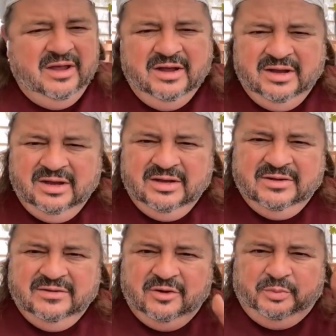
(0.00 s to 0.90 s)
Their
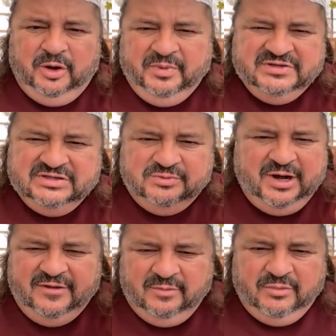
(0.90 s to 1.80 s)
purpose is right in the
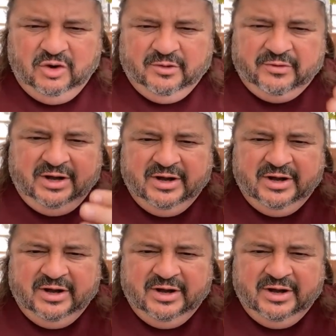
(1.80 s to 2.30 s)
moment, right now.